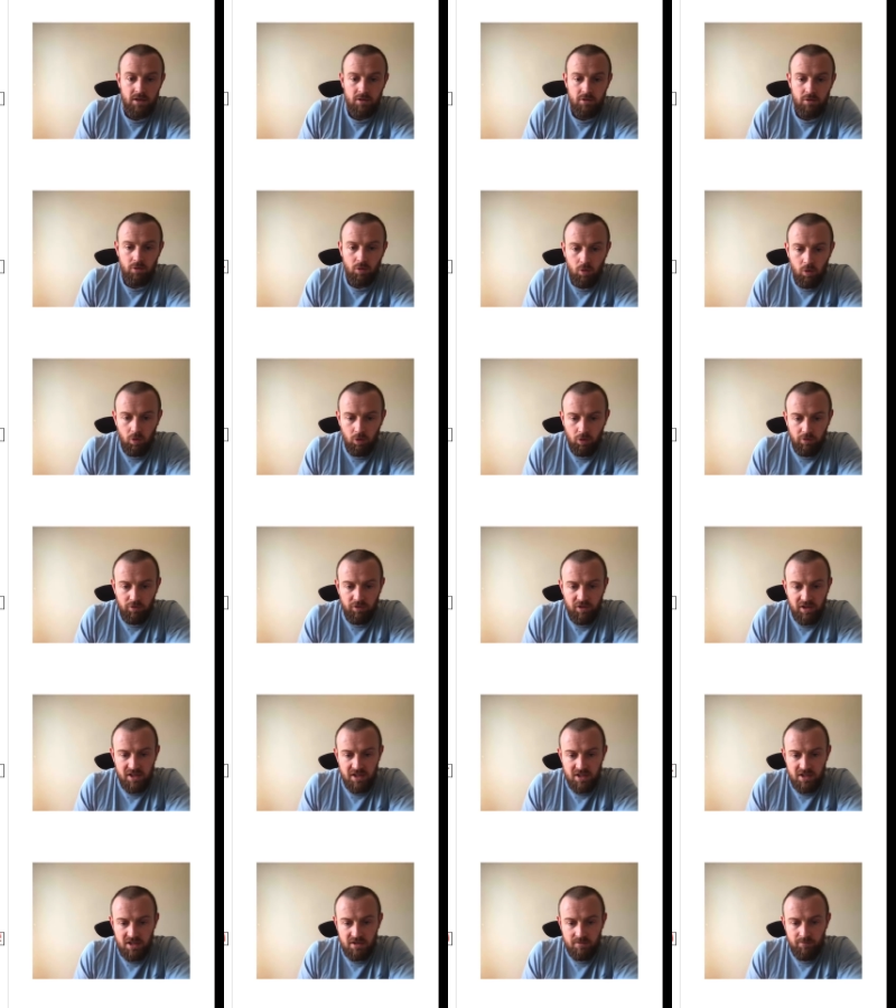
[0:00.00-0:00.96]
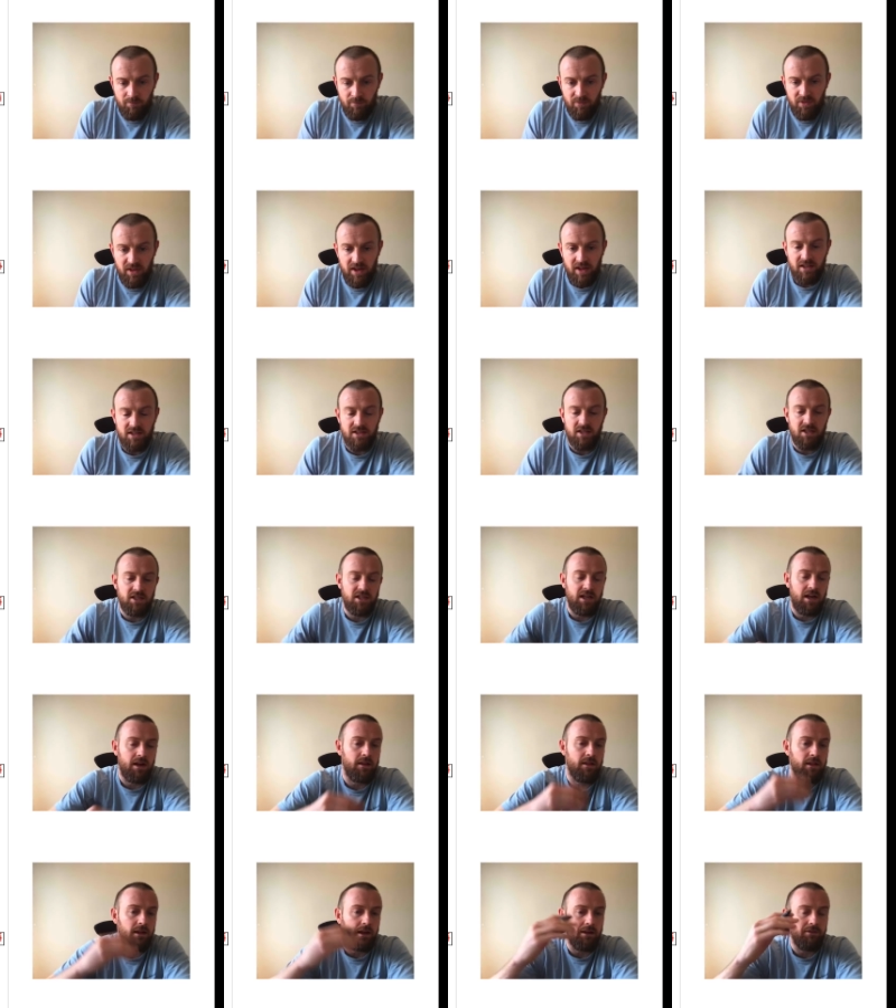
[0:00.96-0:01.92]
All of these things are done
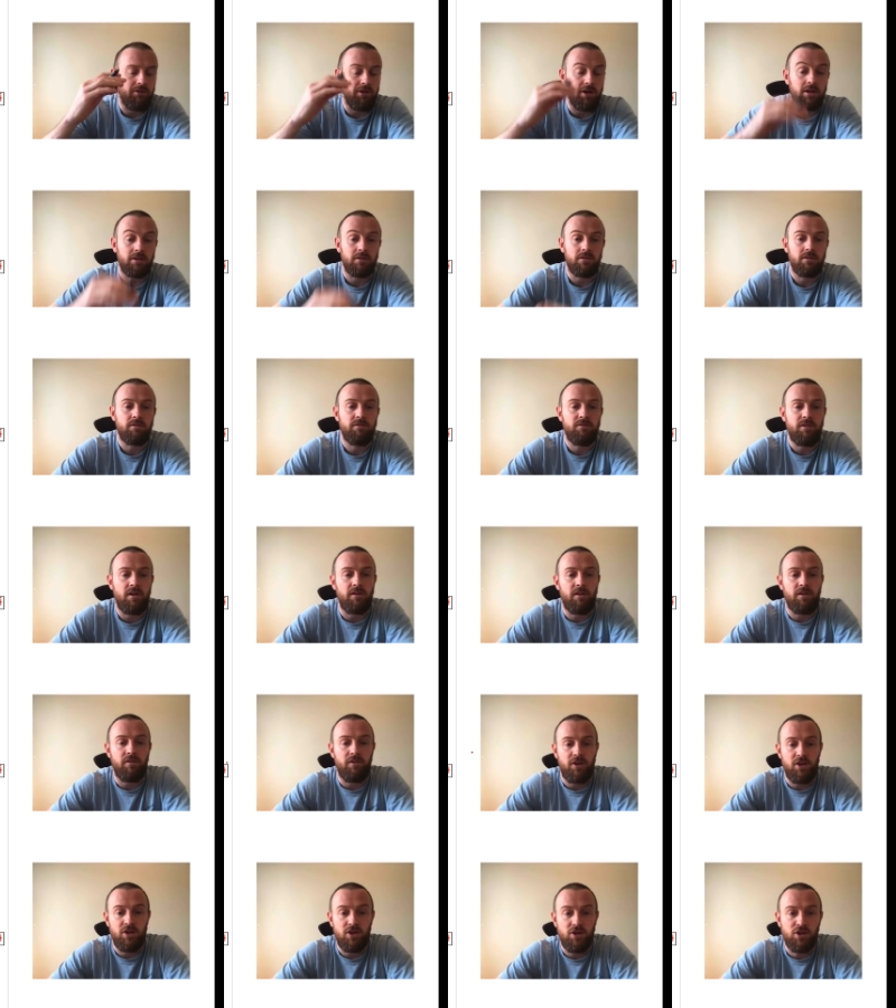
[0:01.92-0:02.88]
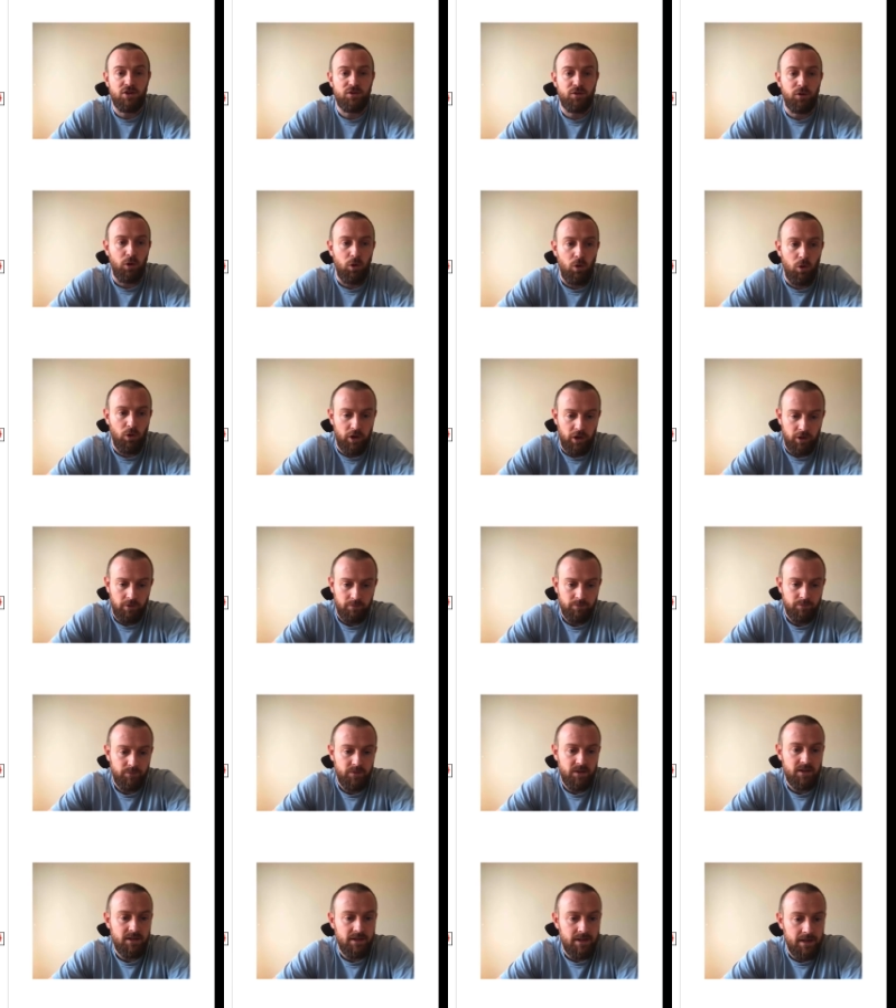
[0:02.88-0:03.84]
in the liver. Very, very useful organ
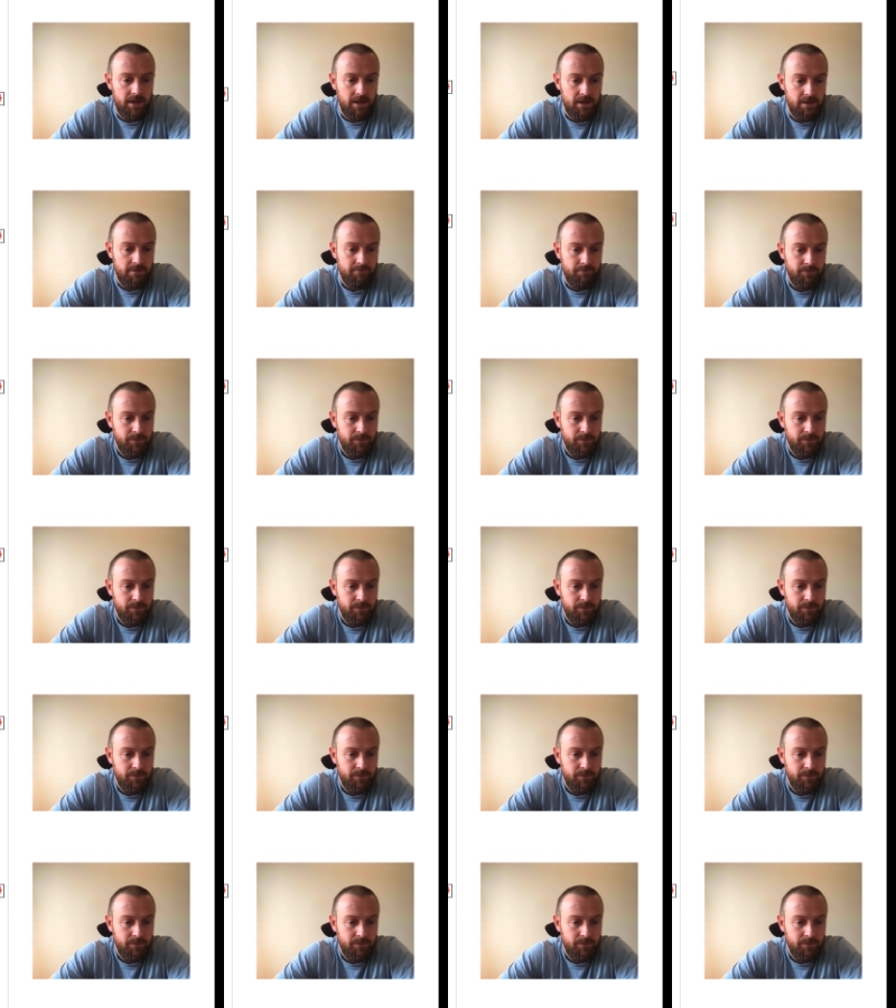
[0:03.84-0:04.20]
indeed.